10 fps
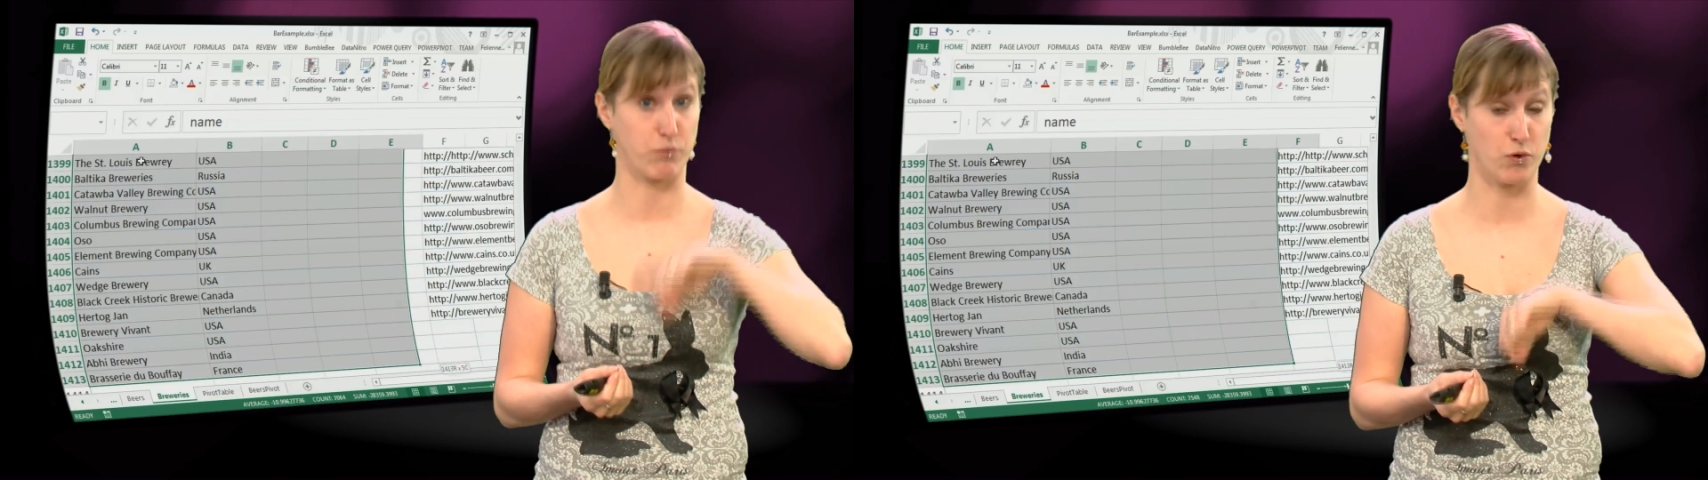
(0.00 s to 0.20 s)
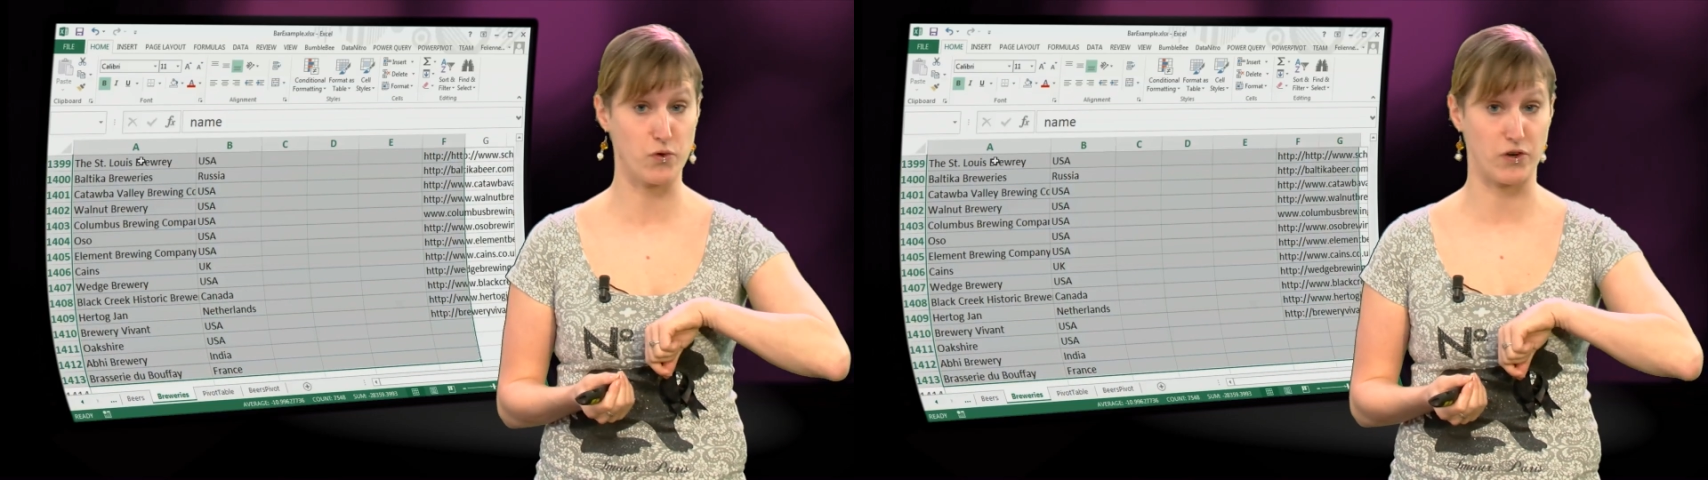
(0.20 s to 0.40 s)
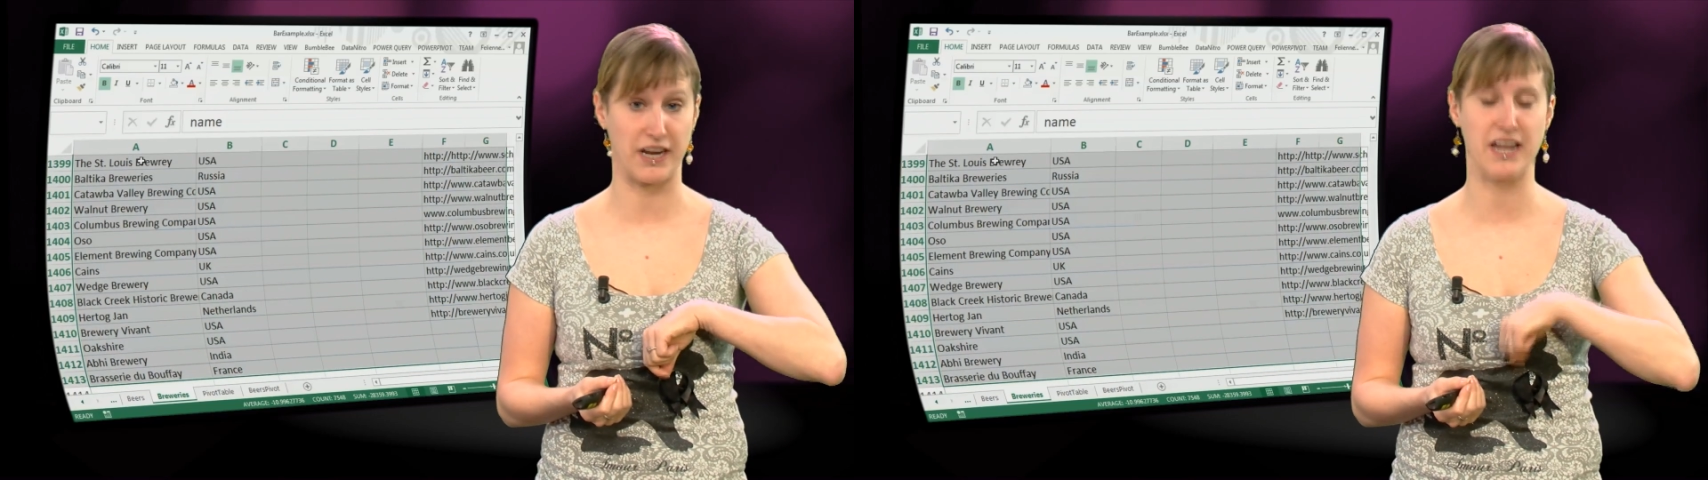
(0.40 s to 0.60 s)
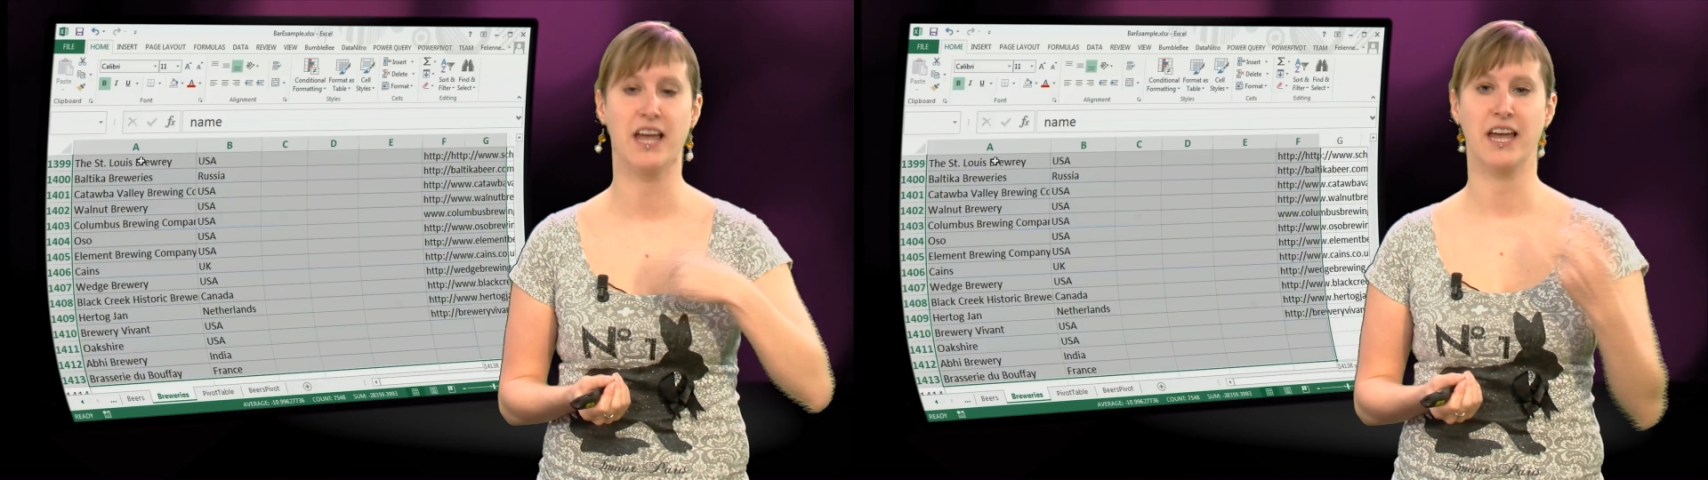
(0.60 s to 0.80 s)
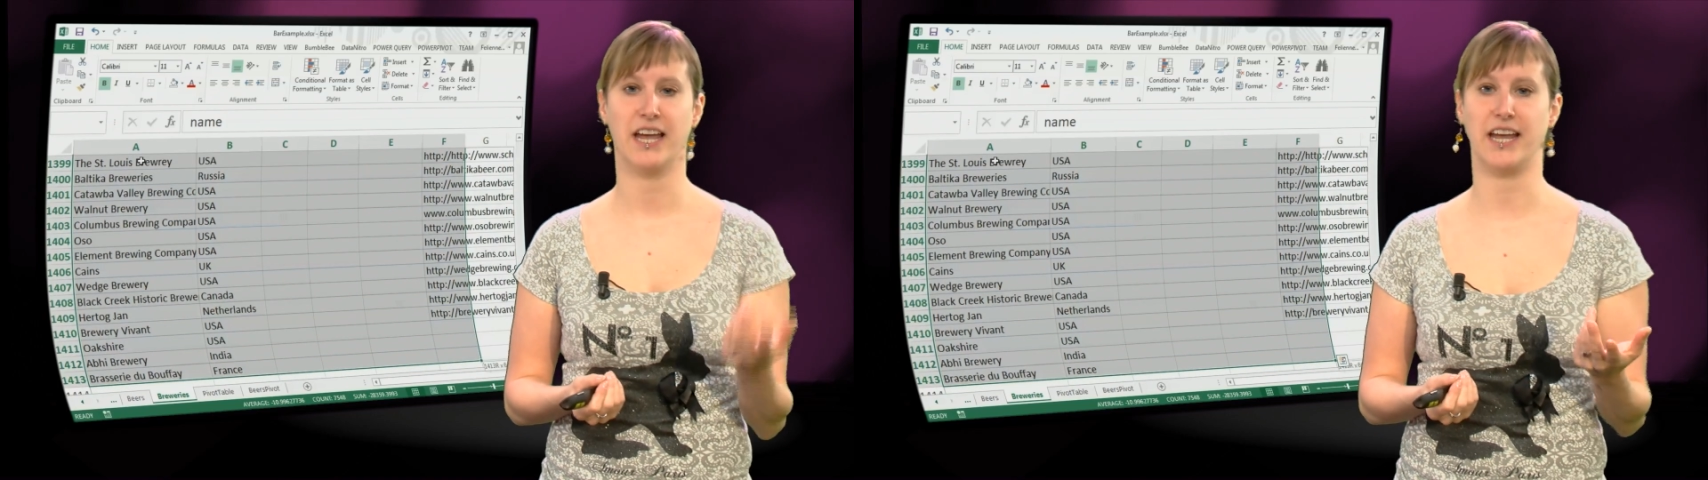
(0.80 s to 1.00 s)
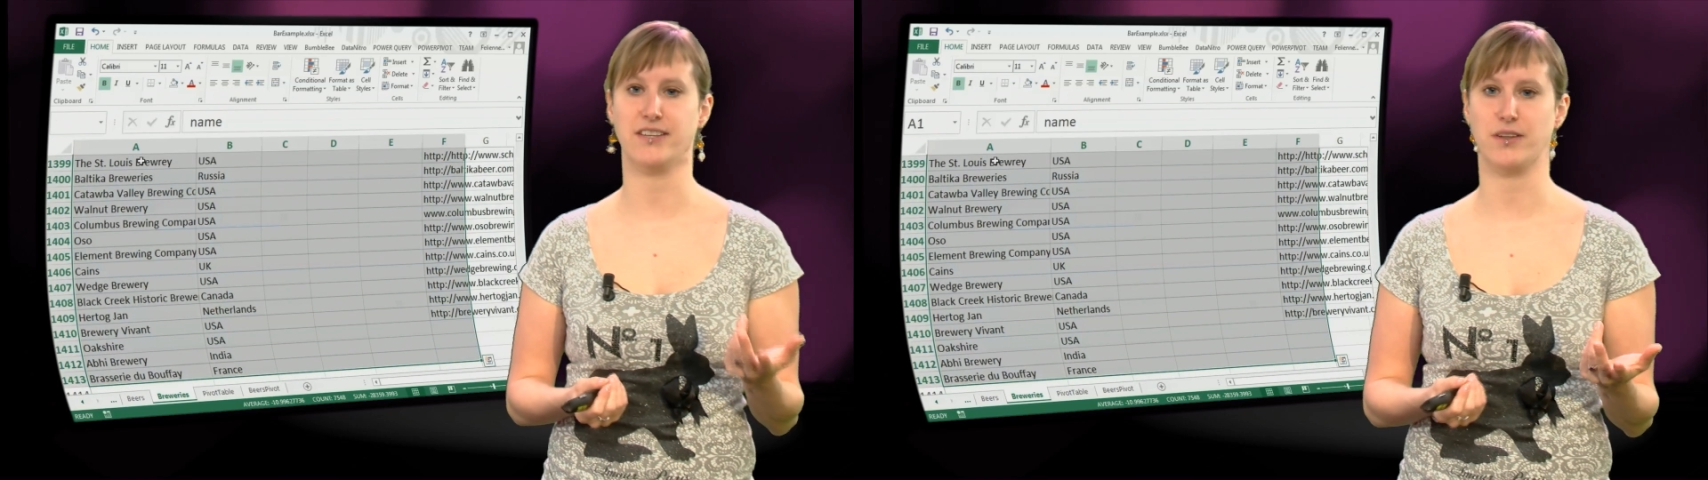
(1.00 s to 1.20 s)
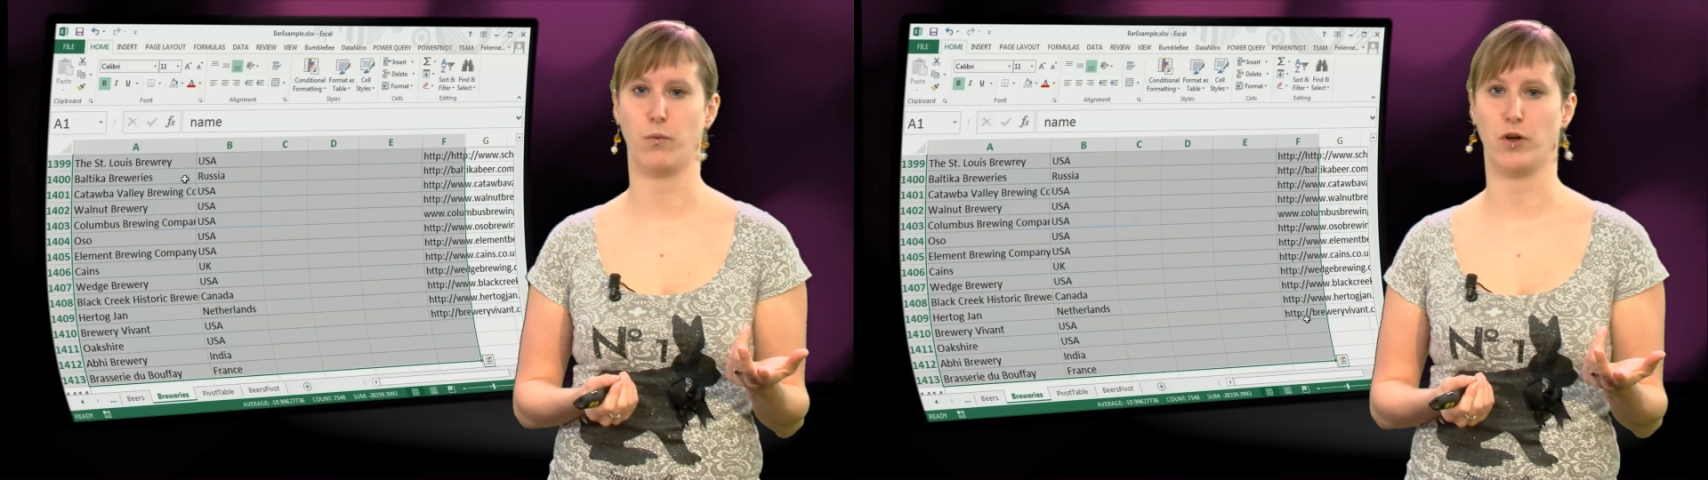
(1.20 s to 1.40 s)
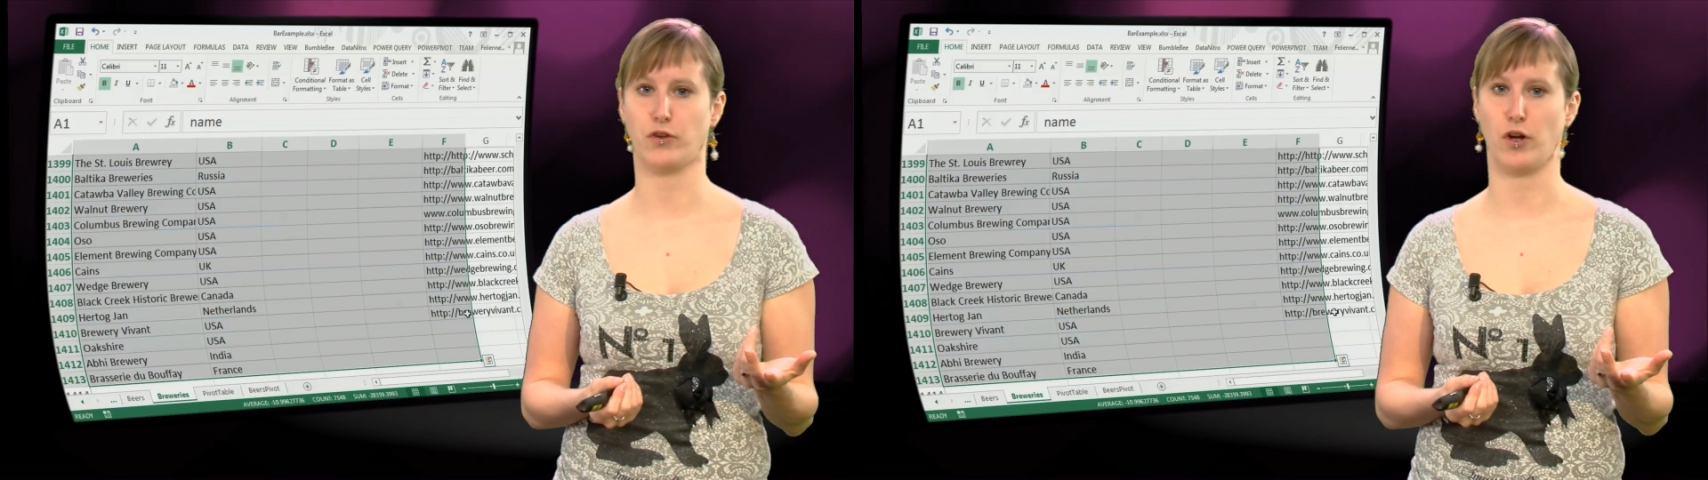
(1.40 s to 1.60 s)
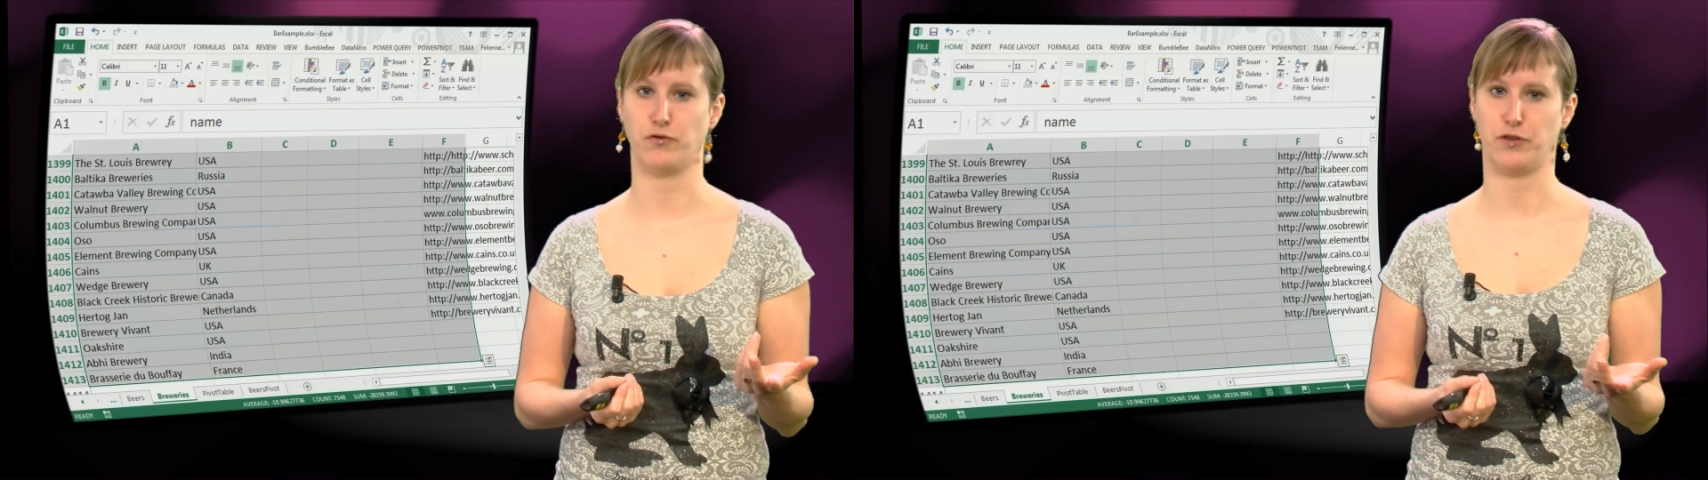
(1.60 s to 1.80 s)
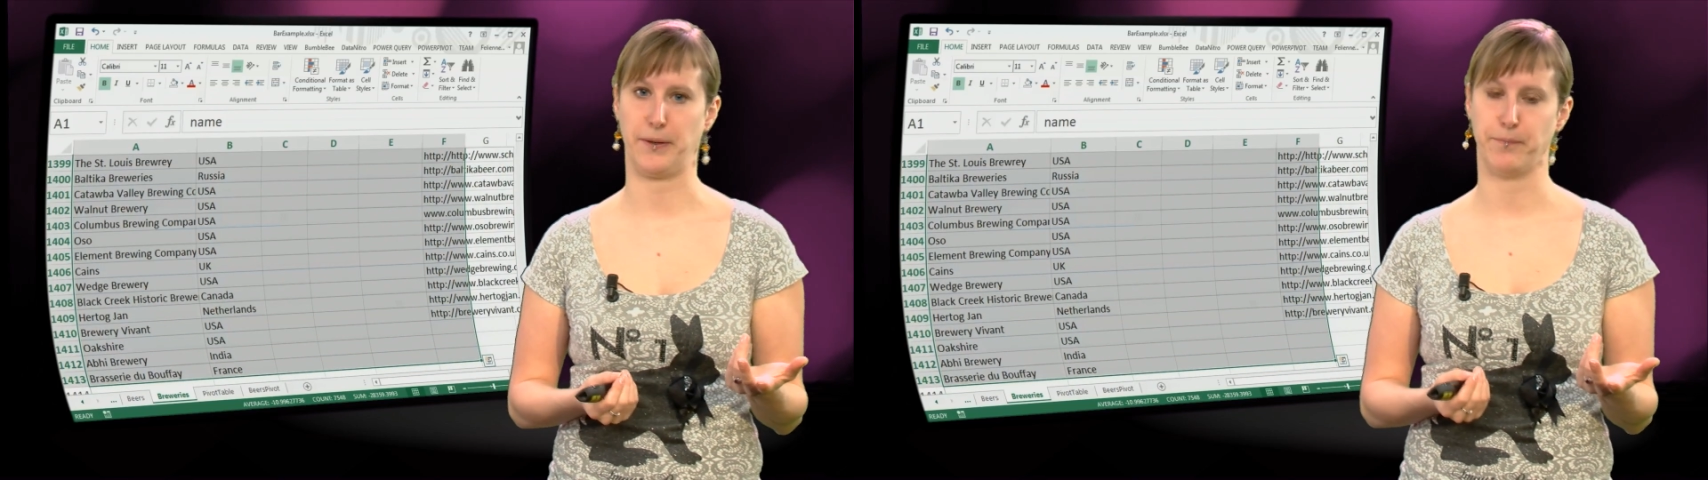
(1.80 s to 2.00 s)
brewery is in what
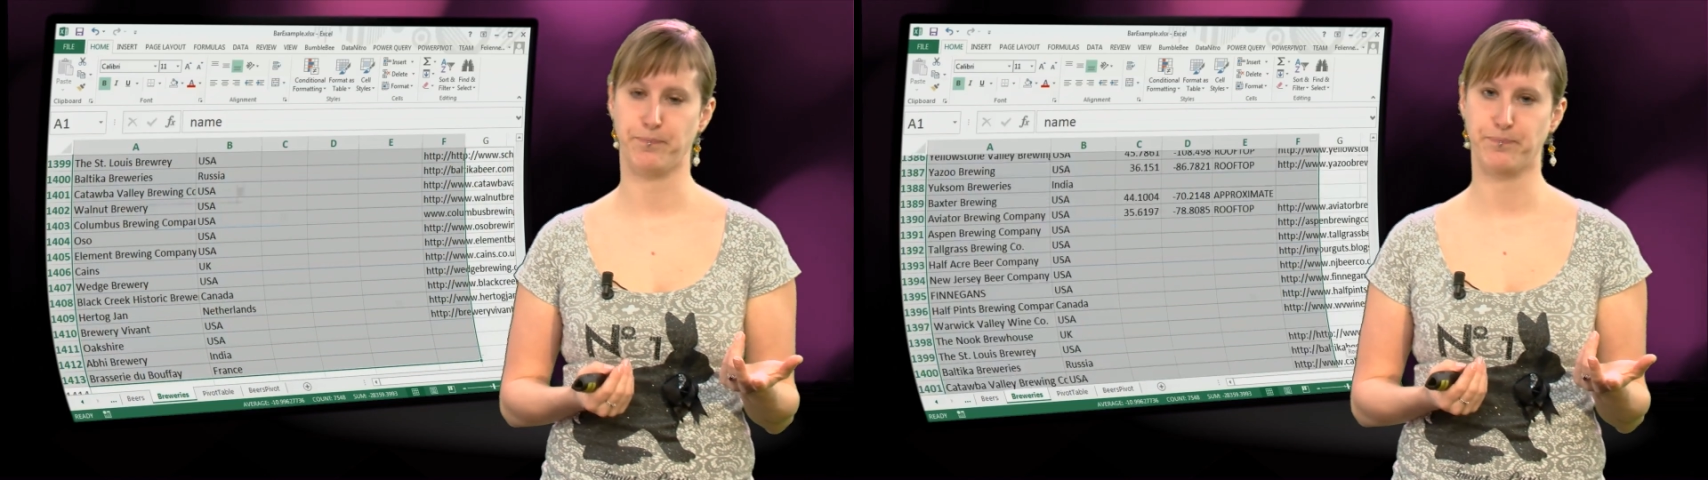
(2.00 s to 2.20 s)
country.